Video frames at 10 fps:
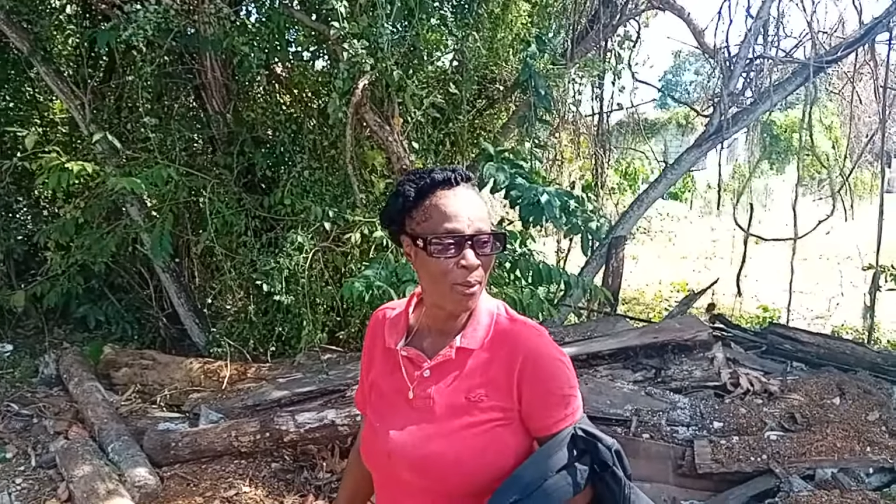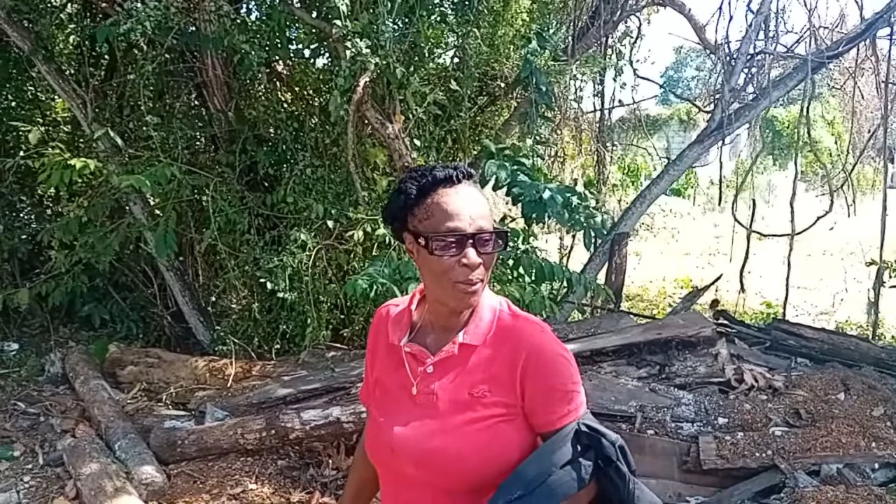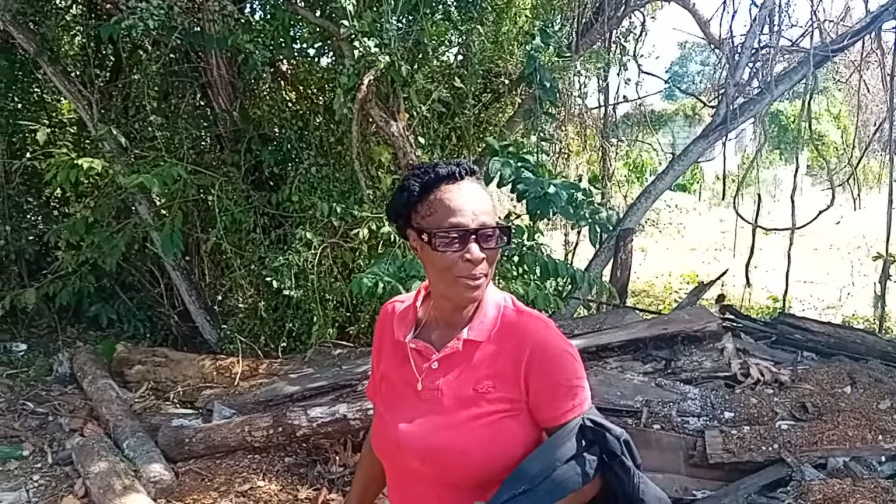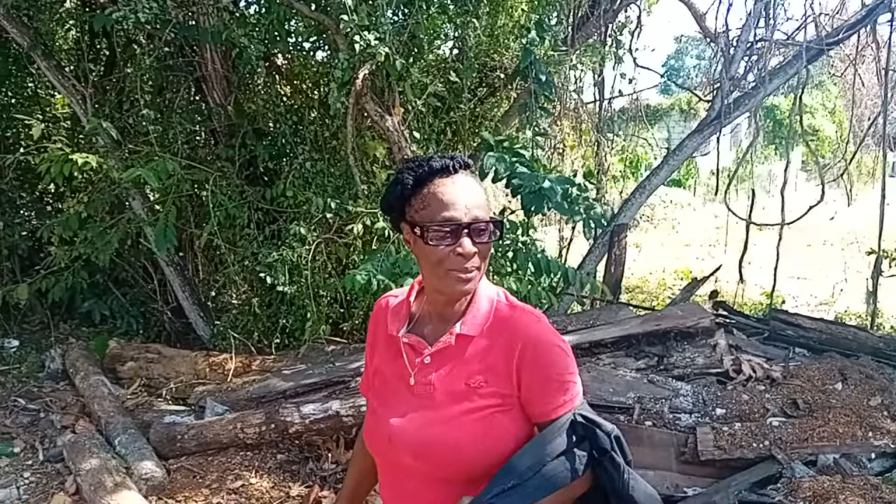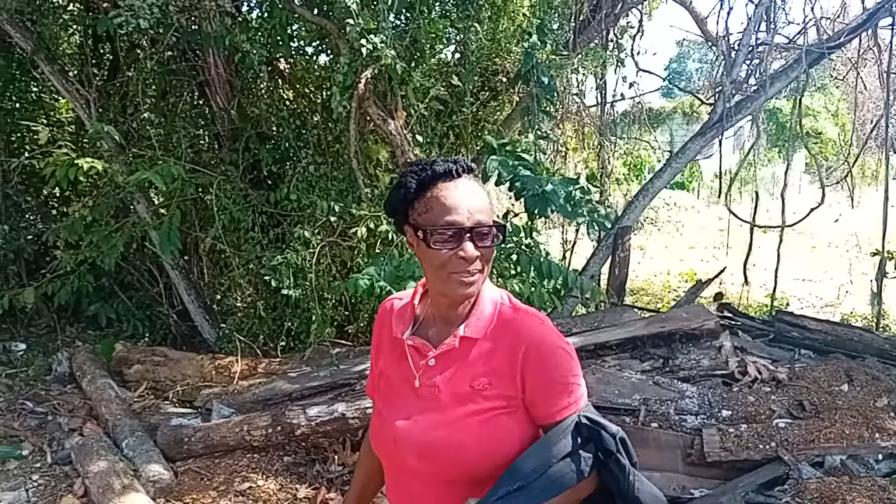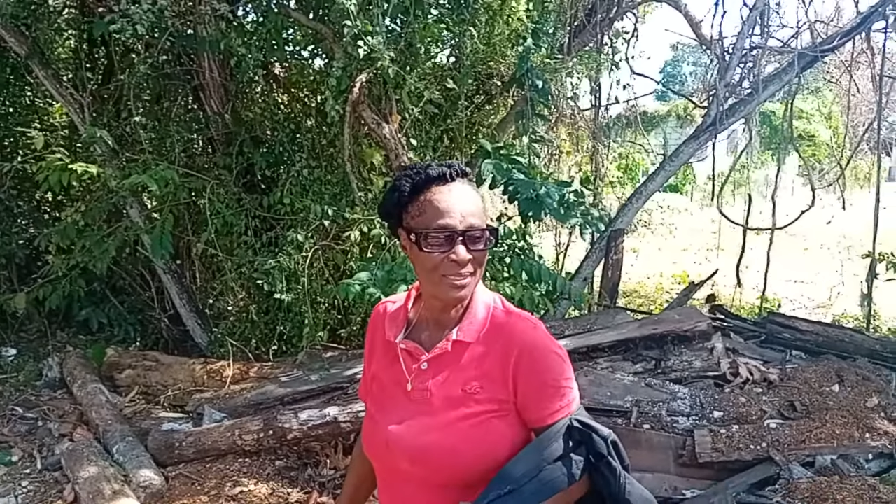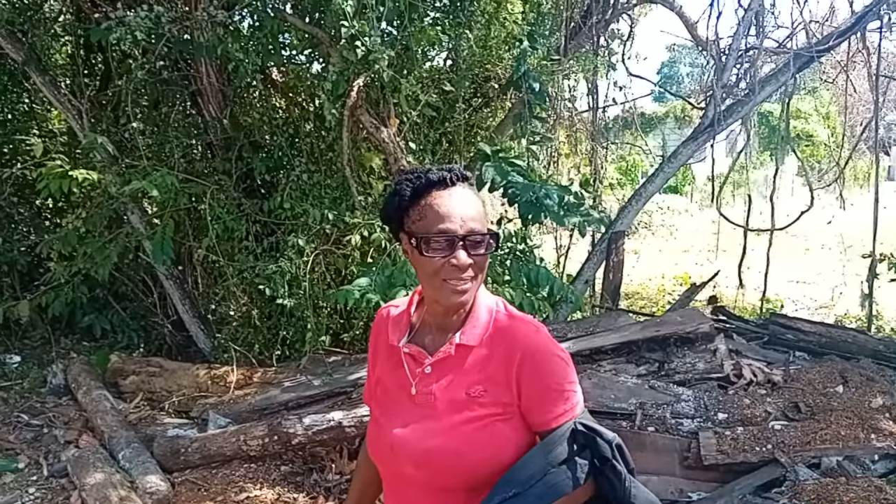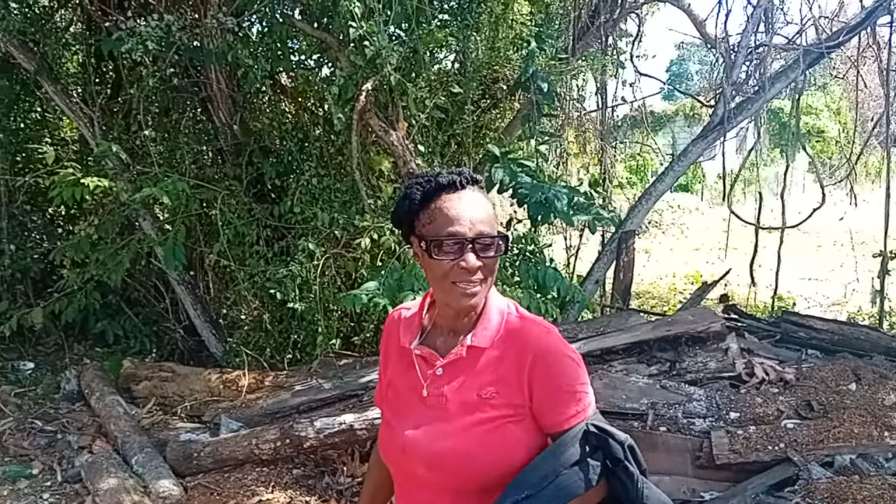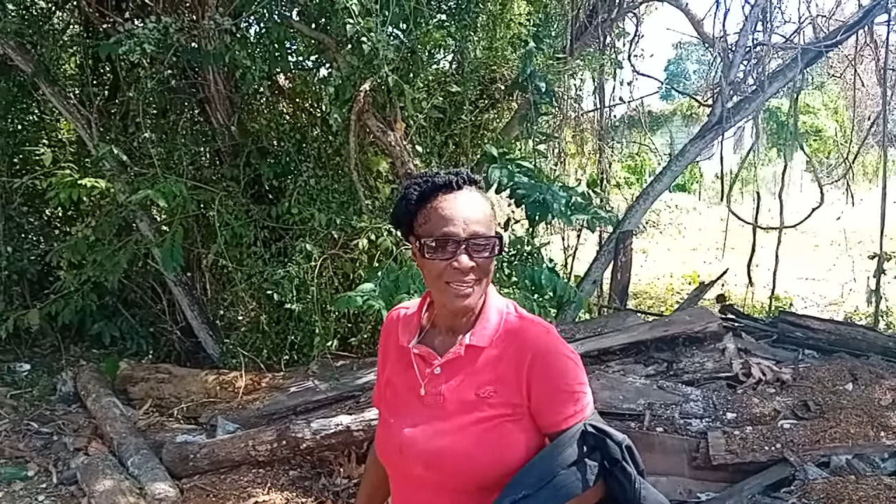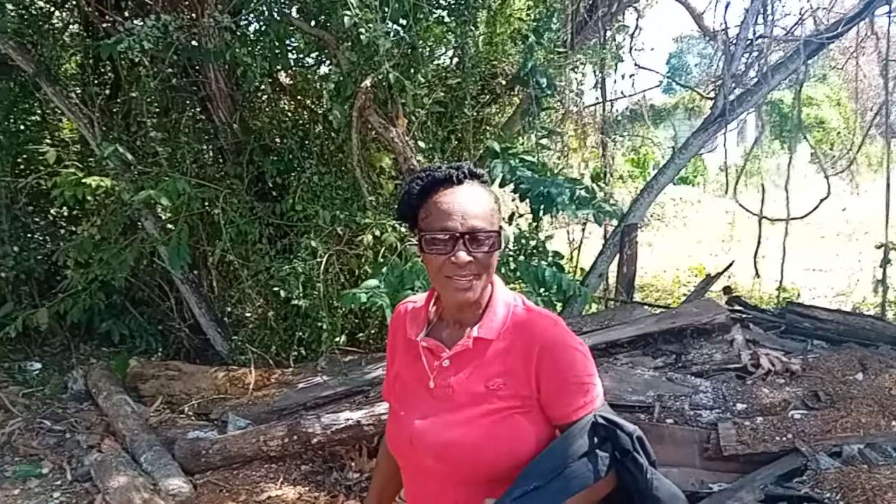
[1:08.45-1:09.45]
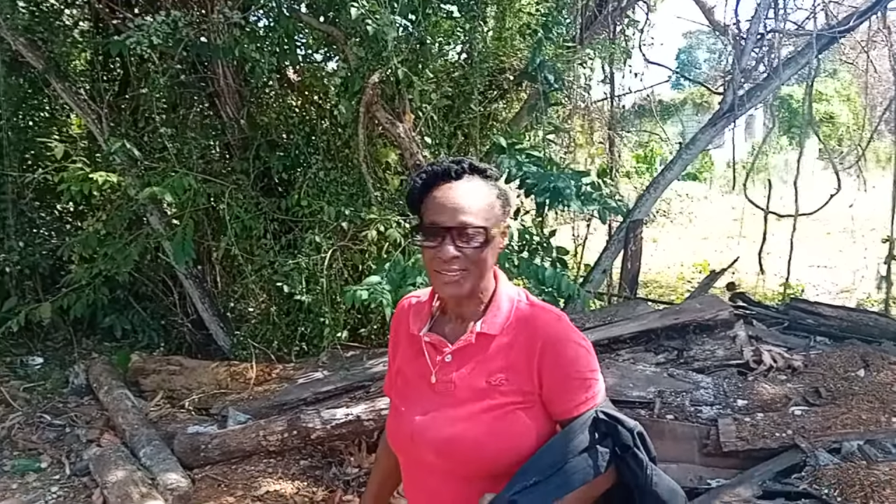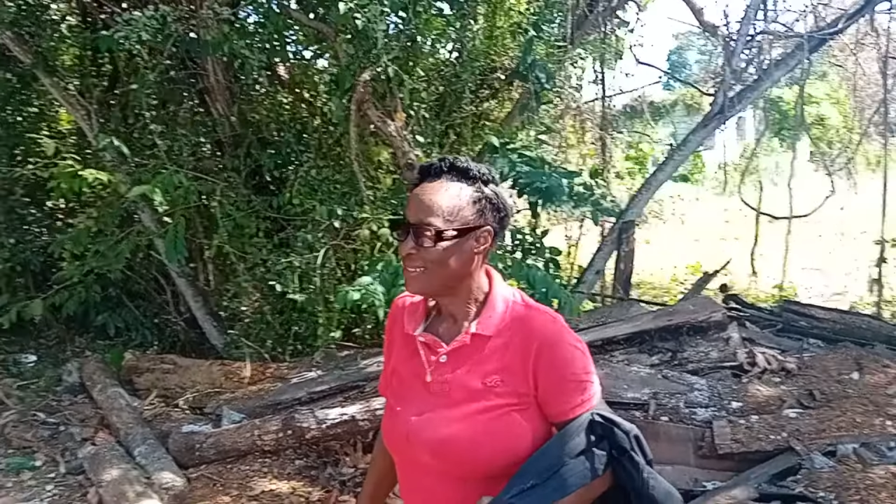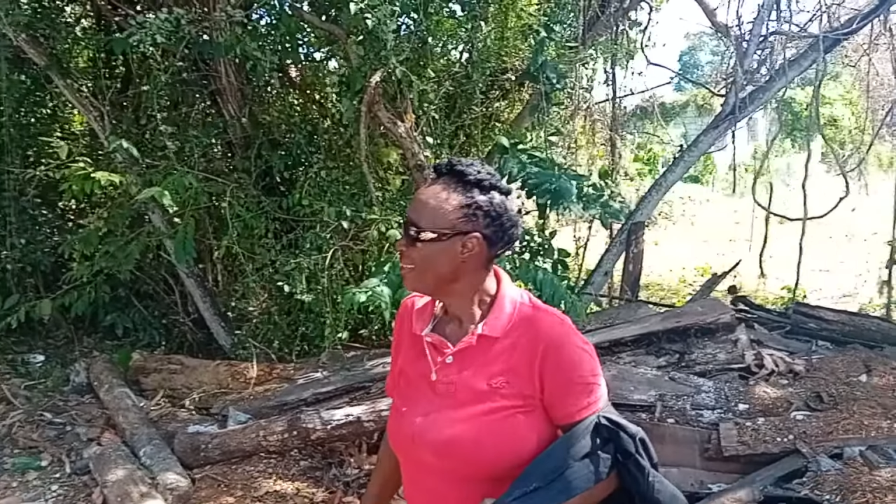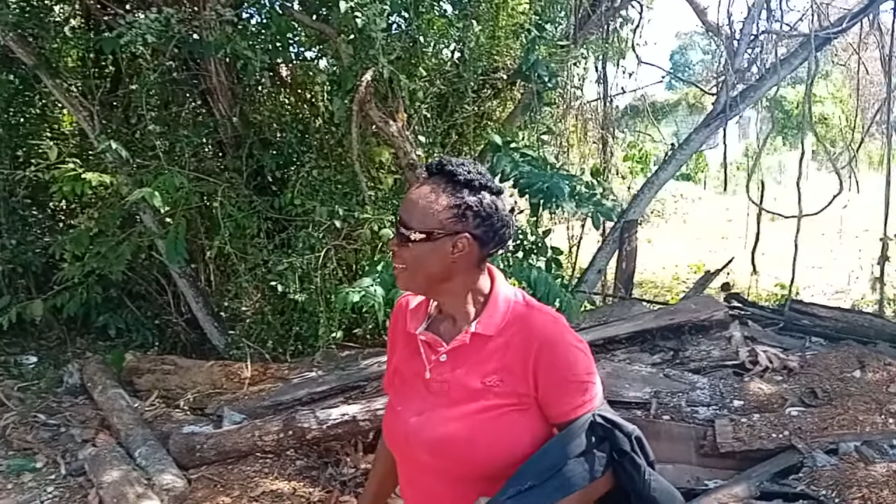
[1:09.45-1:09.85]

just chill spot this.